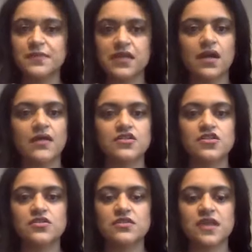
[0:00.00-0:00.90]
Be kind
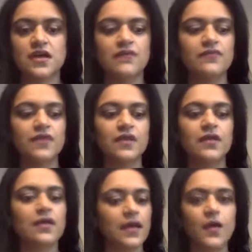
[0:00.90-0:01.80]
to yourself.
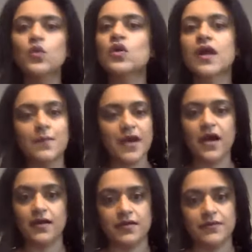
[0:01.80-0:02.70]
It will come back.